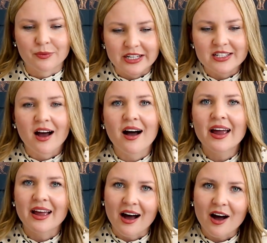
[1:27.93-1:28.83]
We
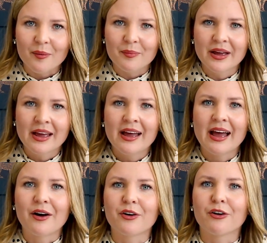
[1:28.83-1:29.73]
tie up
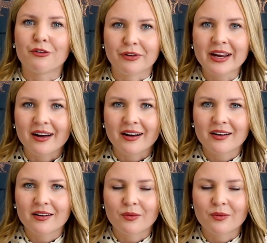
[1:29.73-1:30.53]
our career